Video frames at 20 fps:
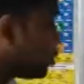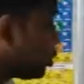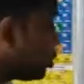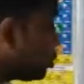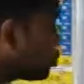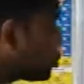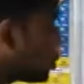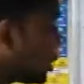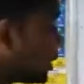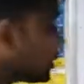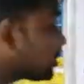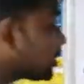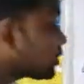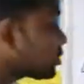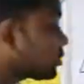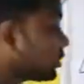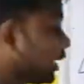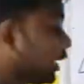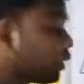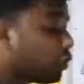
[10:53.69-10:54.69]
to change the
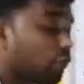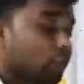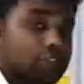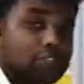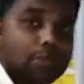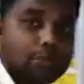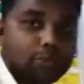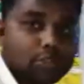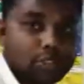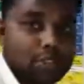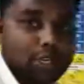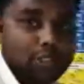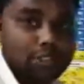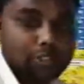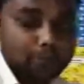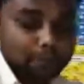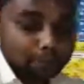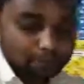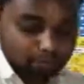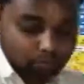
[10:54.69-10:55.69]
state of a
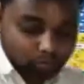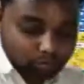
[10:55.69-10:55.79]
substance.